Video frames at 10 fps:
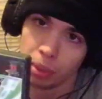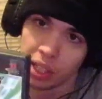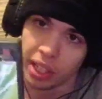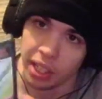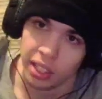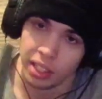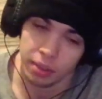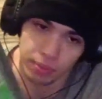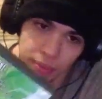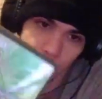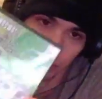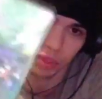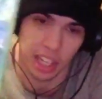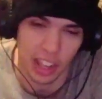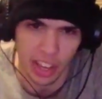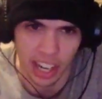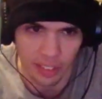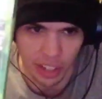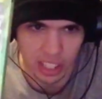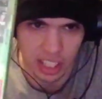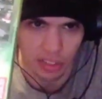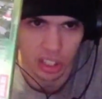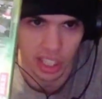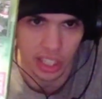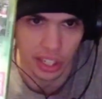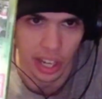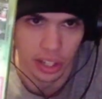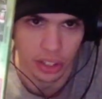But I think I got it for like $17.